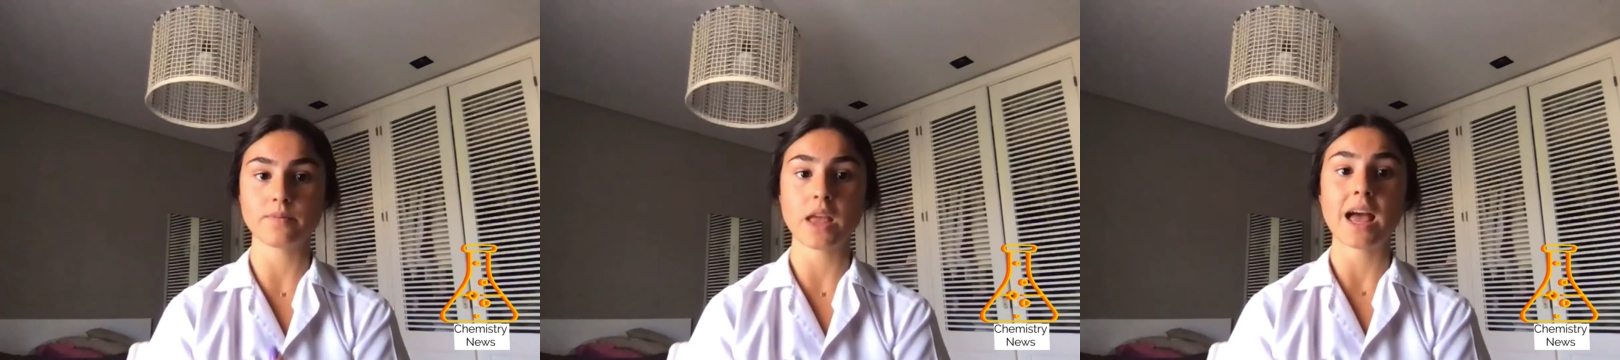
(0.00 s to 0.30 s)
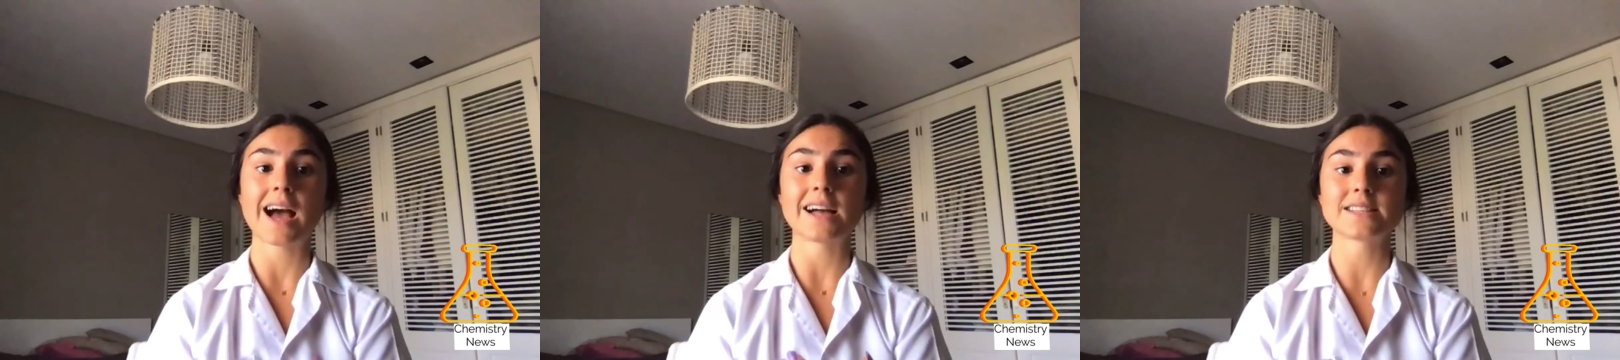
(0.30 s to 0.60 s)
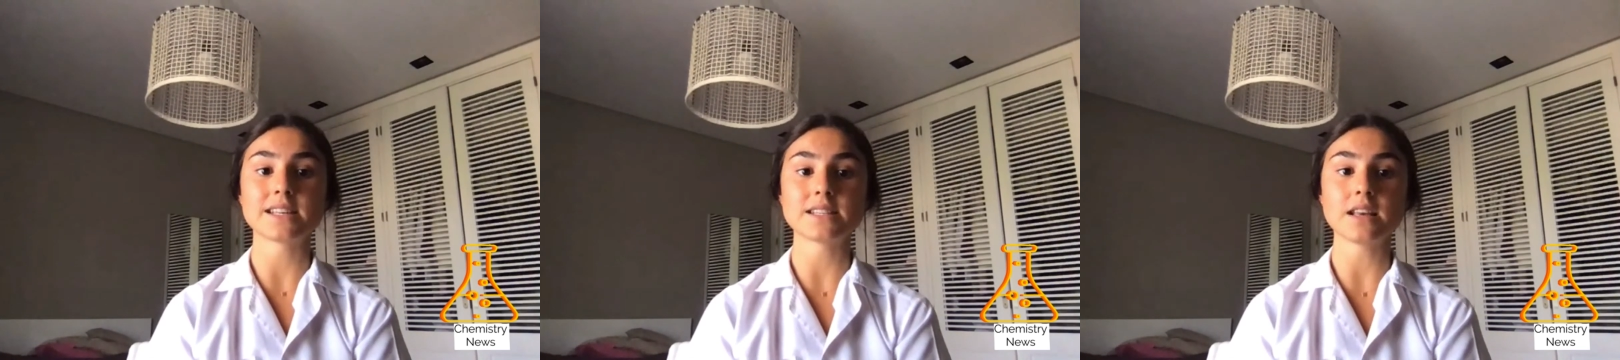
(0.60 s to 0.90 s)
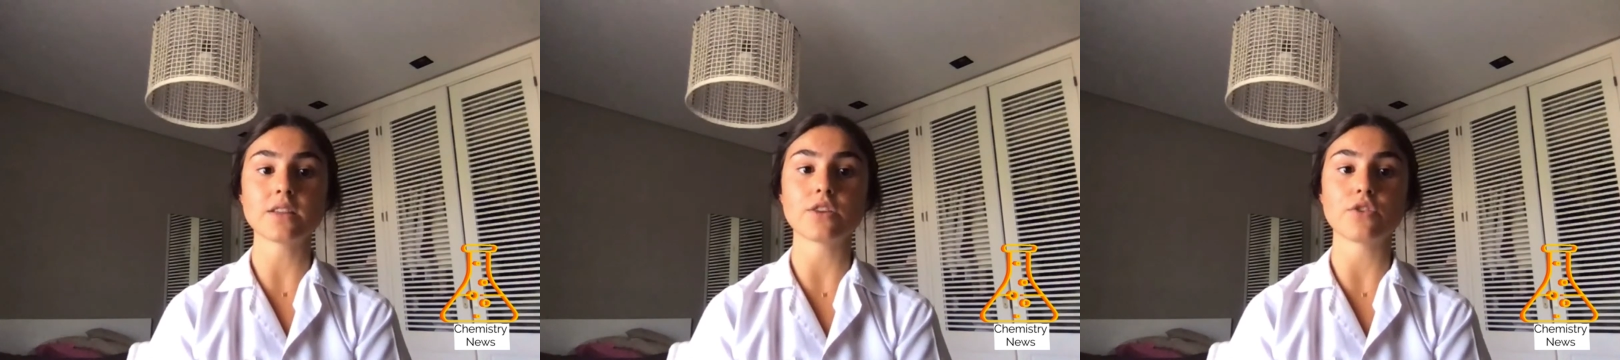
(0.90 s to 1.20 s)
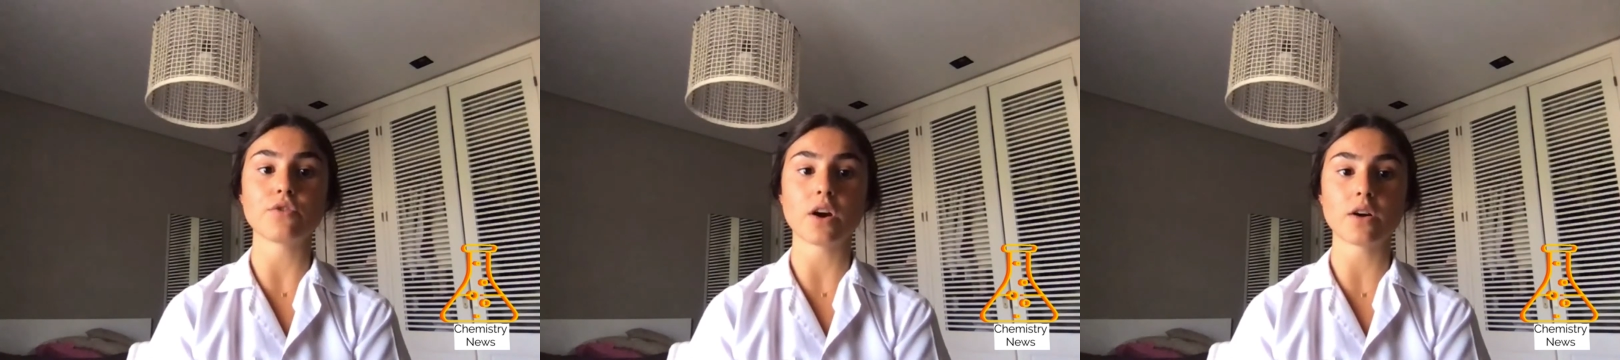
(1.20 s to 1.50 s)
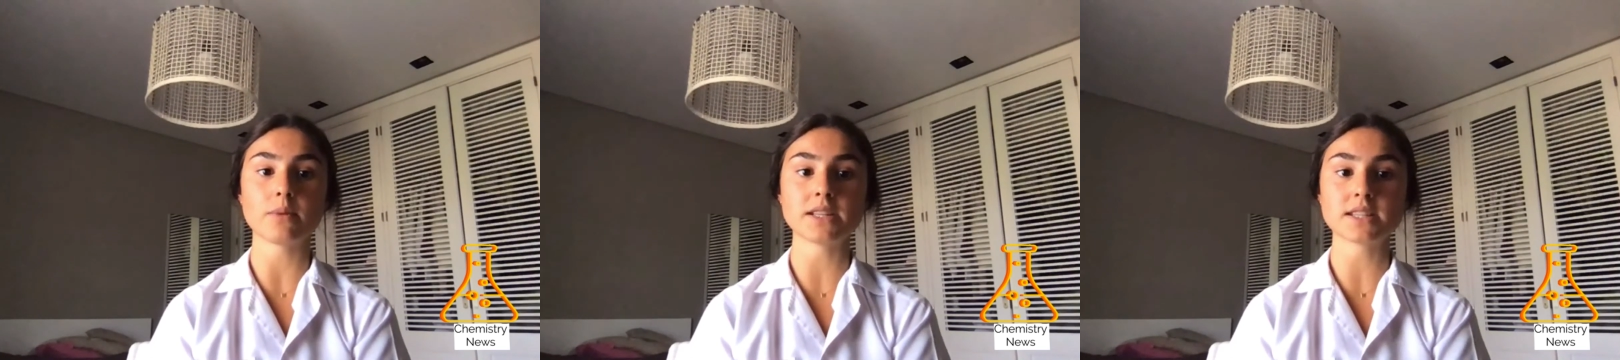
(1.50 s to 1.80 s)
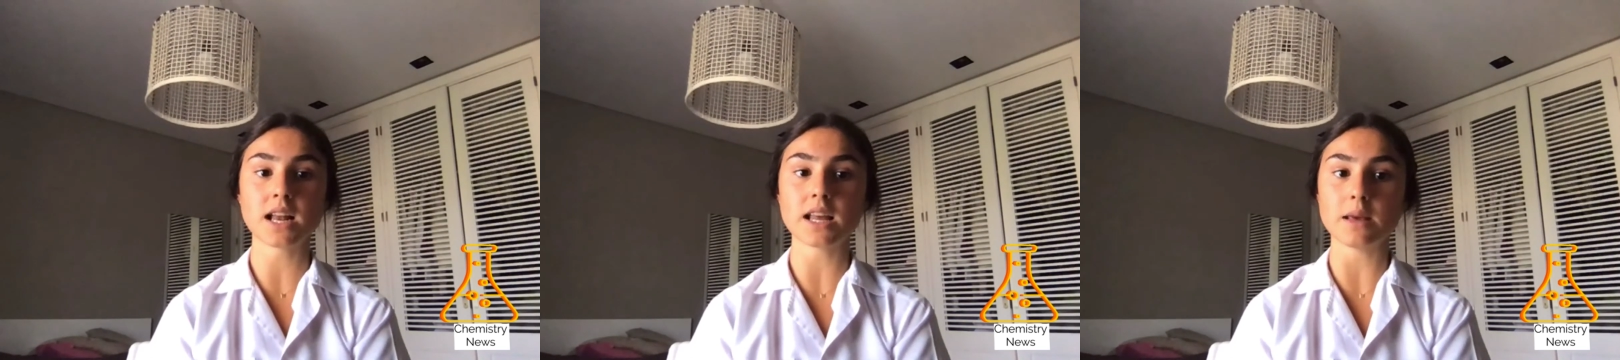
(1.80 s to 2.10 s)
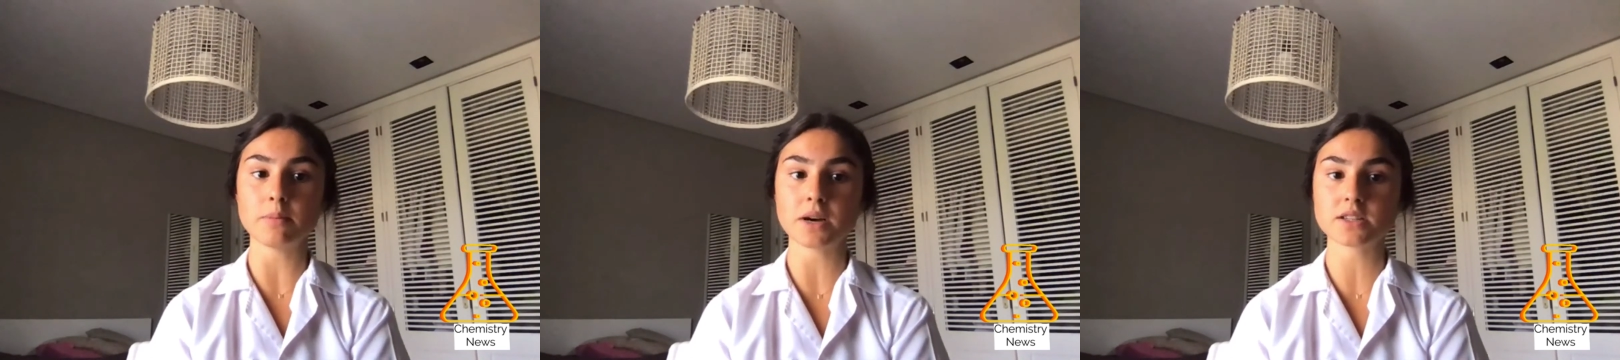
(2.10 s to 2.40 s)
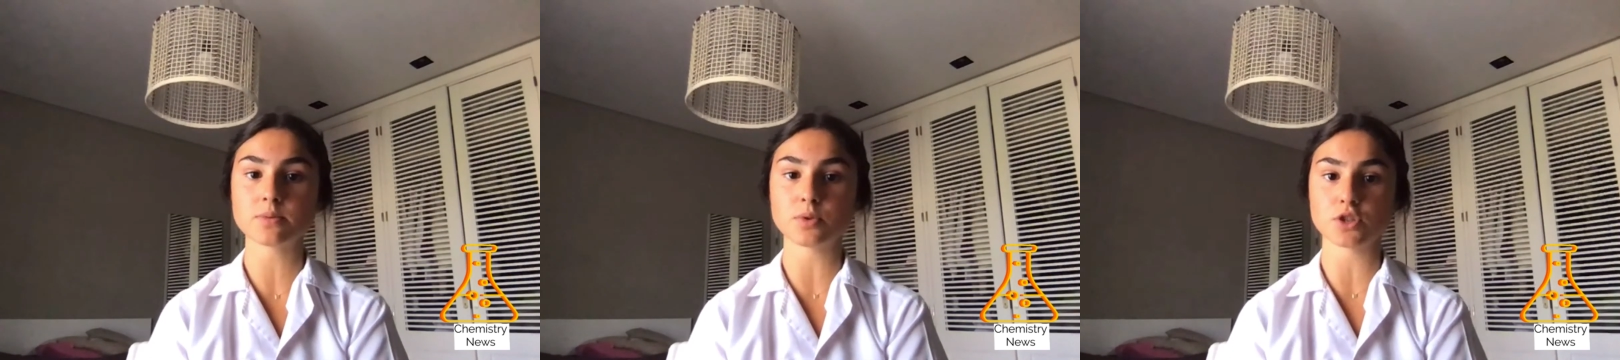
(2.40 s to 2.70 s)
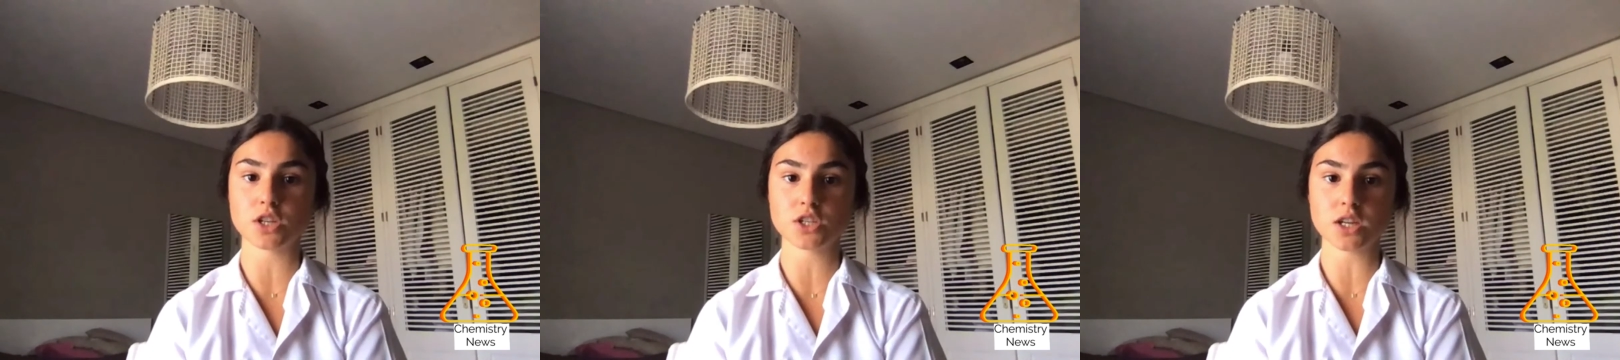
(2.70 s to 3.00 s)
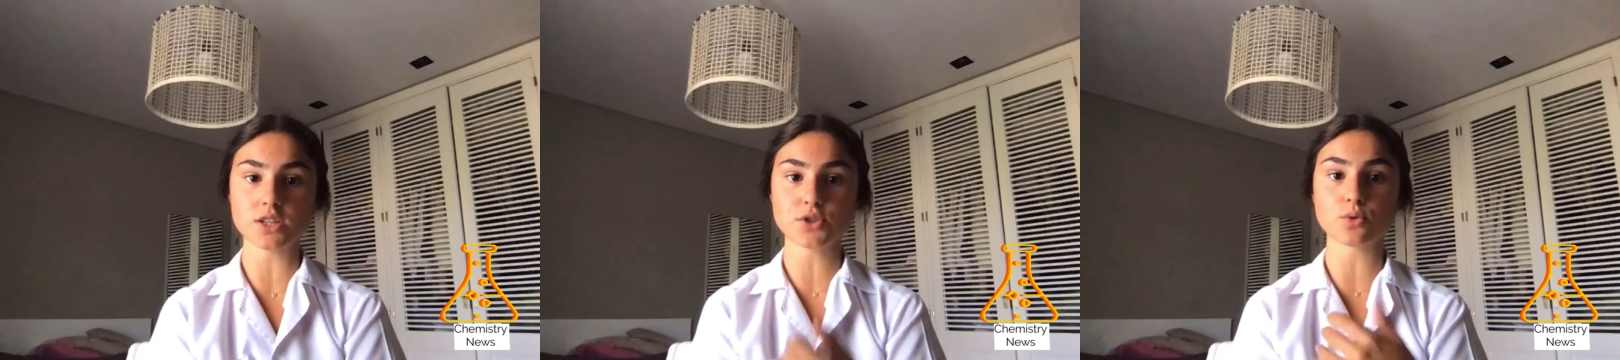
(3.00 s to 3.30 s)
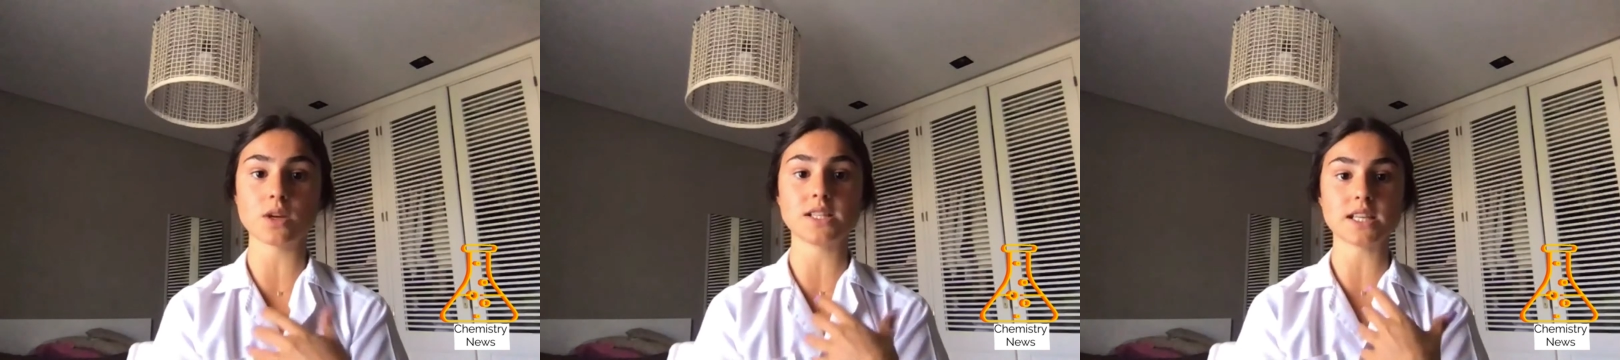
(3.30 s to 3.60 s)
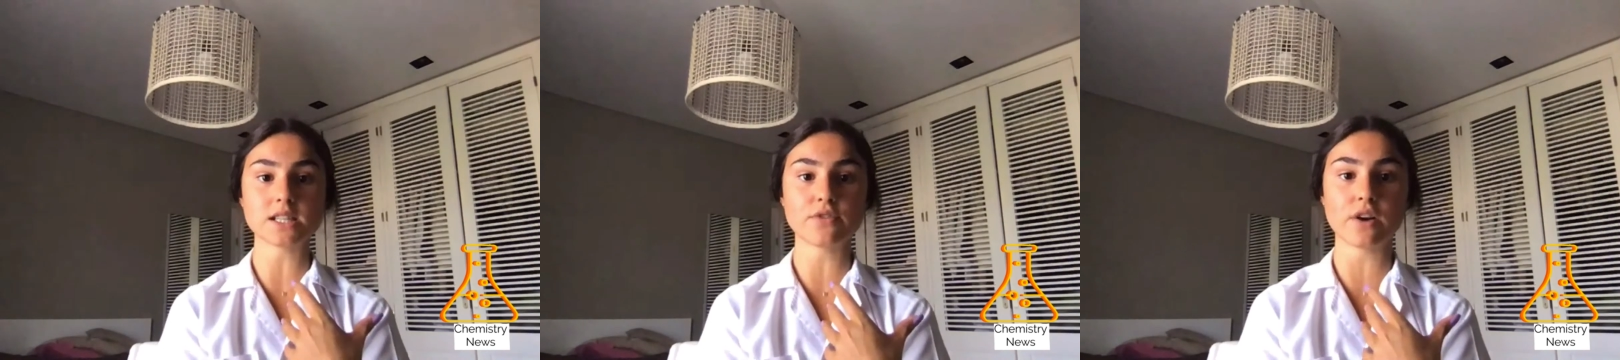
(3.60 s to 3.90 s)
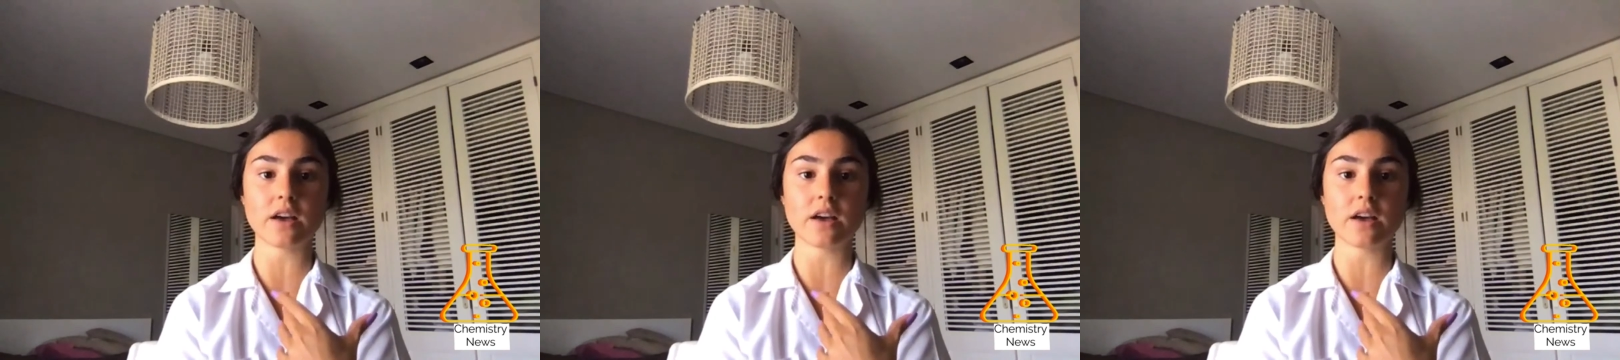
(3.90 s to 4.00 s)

assessing the environmental impact potentials to identify